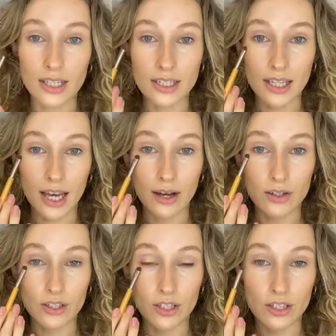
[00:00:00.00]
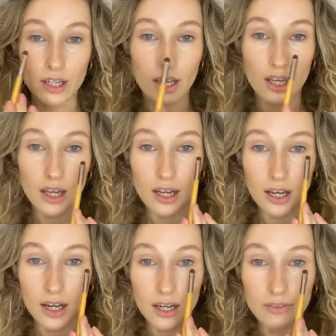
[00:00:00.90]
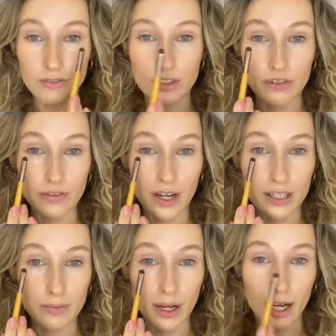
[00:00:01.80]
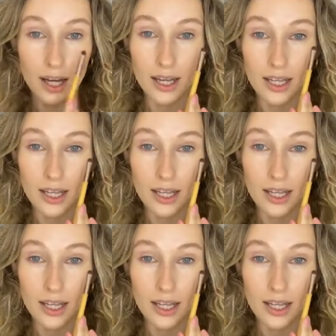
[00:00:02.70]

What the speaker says: And see how it just kind of defines my eye